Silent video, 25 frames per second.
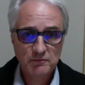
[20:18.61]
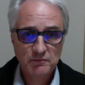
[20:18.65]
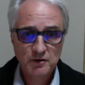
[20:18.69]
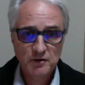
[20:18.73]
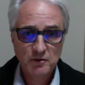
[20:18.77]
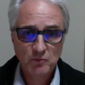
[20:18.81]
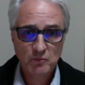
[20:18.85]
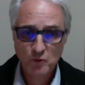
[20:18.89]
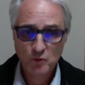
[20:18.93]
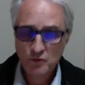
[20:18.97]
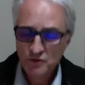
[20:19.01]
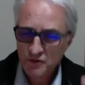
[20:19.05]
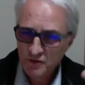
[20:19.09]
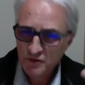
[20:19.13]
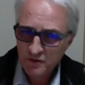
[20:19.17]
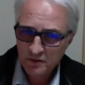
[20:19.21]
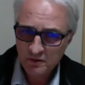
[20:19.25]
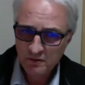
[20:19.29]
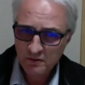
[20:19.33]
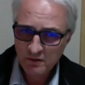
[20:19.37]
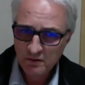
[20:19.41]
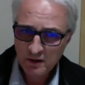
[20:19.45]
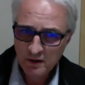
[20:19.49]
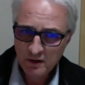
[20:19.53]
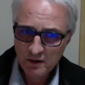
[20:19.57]
So what's
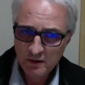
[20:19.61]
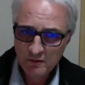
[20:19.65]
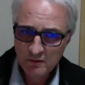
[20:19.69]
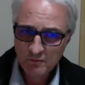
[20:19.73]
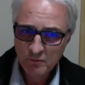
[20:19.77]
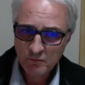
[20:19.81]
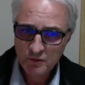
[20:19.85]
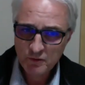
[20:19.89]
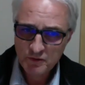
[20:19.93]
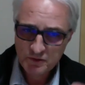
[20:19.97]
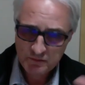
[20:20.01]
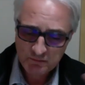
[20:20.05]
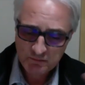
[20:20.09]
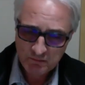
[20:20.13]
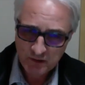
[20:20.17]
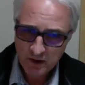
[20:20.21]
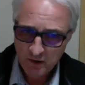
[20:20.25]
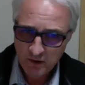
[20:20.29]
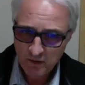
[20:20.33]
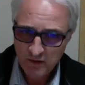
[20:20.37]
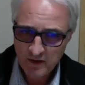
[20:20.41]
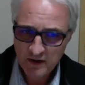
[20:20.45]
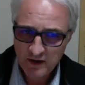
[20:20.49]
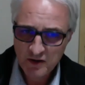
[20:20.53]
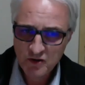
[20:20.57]
the
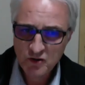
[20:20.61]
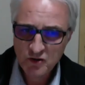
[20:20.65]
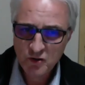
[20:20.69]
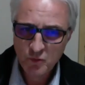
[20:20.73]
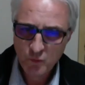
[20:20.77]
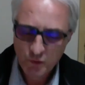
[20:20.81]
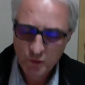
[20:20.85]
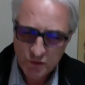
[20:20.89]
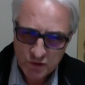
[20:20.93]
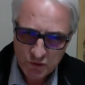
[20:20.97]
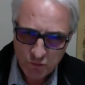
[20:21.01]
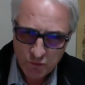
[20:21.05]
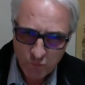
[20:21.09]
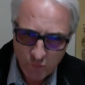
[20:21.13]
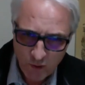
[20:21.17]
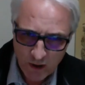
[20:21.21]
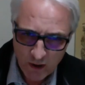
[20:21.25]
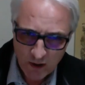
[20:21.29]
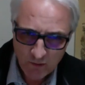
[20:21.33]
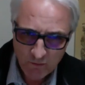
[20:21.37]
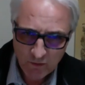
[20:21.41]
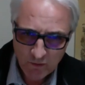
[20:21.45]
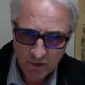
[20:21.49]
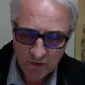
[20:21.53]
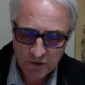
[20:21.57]
issue? What's the
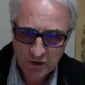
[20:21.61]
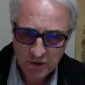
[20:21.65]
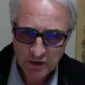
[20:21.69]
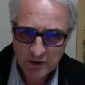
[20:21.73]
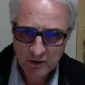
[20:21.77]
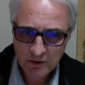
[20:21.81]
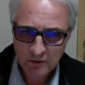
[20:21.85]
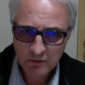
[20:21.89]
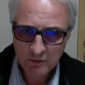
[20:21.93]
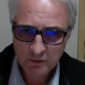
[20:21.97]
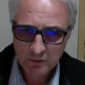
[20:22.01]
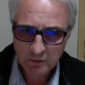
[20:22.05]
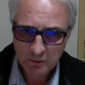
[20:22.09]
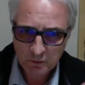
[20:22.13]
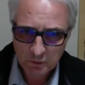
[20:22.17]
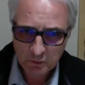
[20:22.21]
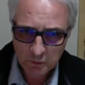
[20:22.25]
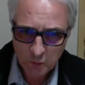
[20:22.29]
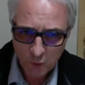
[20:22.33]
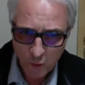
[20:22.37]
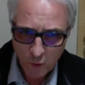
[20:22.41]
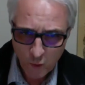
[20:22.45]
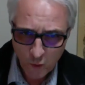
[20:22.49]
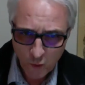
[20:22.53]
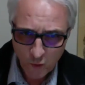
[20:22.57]
relevant
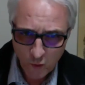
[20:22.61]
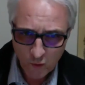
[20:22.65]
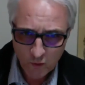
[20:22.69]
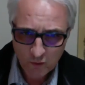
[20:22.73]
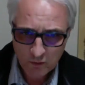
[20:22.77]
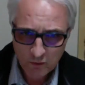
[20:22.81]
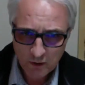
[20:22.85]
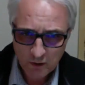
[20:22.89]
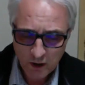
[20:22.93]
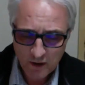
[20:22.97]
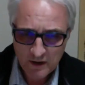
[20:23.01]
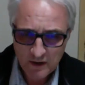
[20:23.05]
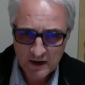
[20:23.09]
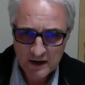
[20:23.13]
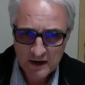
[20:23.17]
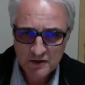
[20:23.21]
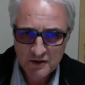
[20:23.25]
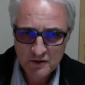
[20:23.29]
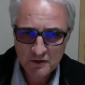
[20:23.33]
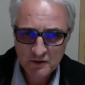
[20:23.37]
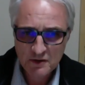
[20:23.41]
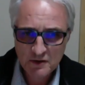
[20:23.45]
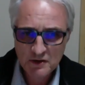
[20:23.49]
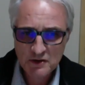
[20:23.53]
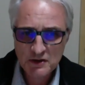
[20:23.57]
law I need
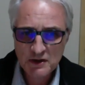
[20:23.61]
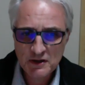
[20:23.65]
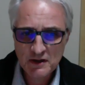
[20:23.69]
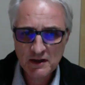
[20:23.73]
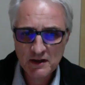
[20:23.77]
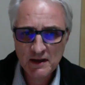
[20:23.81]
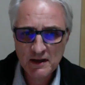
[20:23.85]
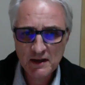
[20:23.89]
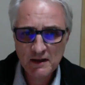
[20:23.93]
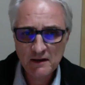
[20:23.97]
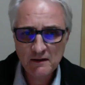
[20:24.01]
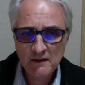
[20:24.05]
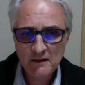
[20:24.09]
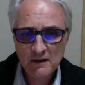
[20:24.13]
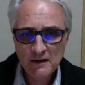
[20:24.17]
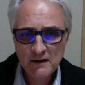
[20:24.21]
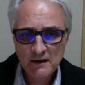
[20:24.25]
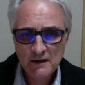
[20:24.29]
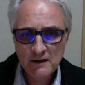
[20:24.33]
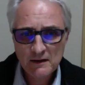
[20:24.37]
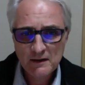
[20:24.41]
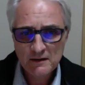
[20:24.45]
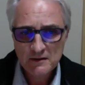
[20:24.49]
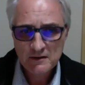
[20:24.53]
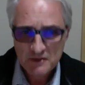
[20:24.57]
to consider here?
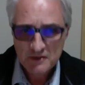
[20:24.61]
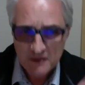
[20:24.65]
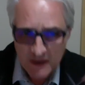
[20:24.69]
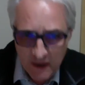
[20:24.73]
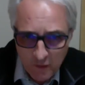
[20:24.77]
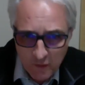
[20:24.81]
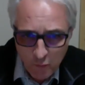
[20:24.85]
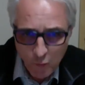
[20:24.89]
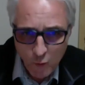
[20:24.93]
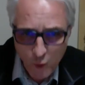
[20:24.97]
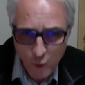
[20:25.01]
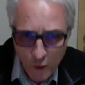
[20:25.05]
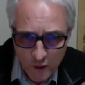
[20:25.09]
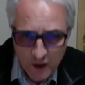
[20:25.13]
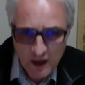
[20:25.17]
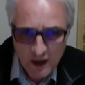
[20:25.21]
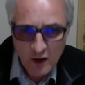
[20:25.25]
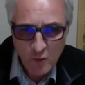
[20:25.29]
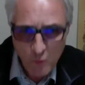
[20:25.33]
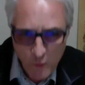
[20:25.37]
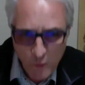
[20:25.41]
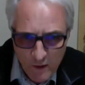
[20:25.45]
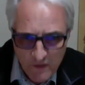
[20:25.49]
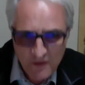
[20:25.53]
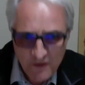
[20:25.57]
Start
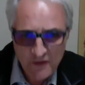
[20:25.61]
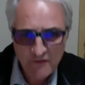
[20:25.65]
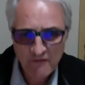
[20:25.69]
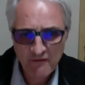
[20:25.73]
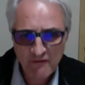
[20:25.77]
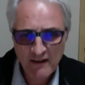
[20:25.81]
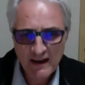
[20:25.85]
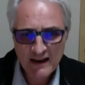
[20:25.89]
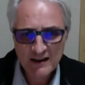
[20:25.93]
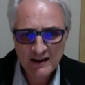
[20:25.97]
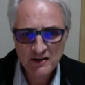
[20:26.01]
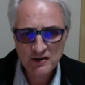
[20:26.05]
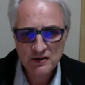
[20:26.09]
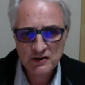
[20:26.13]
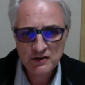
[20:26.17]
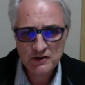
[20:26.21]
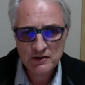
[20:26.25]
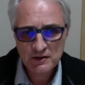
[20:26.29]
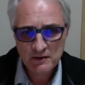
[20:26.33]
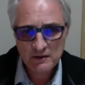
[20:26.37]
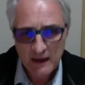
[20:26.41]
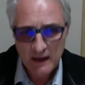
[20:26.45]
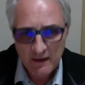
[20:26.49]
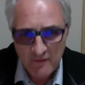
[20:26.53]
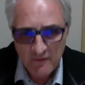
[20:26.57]
working with the
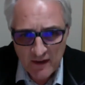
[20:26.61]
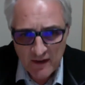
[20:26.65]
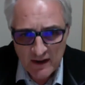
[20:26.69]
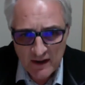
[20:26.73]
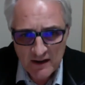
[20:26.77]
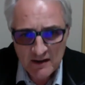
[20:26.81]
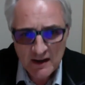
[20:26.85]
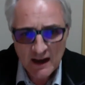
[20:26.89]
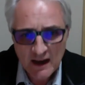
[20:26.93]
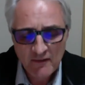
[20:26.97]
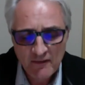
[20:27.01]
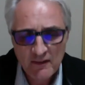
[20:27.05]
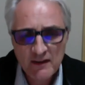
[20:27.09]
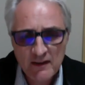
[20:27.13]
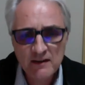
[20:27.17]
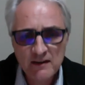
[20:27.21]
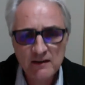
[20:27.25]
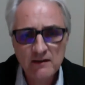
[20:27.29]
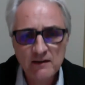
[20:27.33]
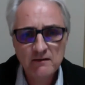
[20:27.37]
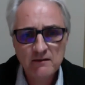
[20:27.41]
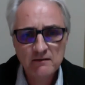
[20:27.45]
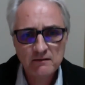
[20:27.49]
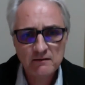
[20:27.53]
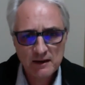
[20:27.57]
facts, and
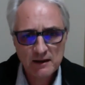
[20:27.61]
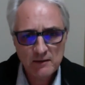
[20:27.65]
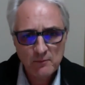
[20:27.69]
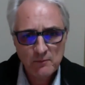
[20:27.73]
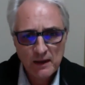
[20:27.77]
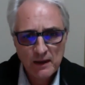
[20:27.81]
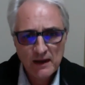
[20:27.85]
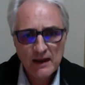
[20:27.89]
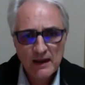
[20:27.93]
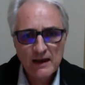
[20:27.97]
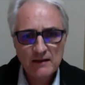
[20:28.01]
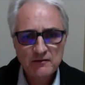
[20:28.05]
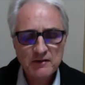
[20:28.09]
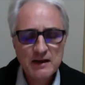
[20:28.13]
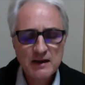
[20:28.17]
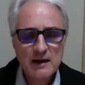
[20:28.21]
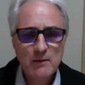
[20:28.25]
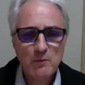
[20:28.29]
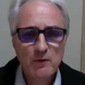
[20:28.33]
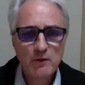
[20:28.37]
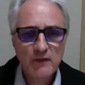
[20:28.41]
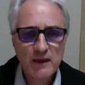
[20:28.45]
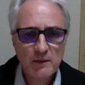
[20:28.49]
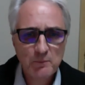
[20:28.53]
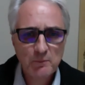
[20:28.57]
then give me an
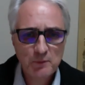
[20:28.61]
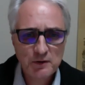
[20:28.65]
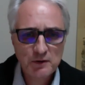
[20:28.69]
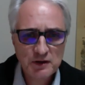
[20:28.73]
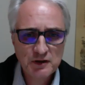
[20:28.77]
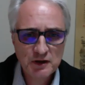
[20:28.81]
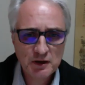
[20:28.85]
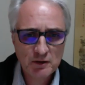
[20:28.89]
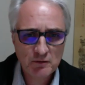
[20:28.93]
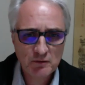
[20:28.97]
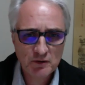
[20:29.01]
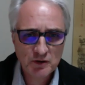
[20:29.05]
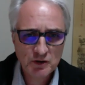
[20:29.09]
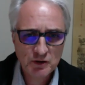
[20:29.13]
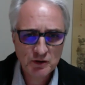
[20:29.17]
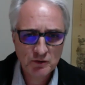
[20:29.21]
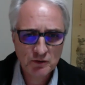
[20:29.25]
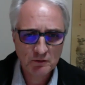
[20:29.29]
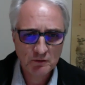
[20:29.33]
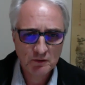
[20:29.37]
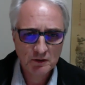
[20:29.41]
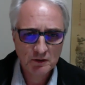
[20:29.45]
outcome on that particular issue.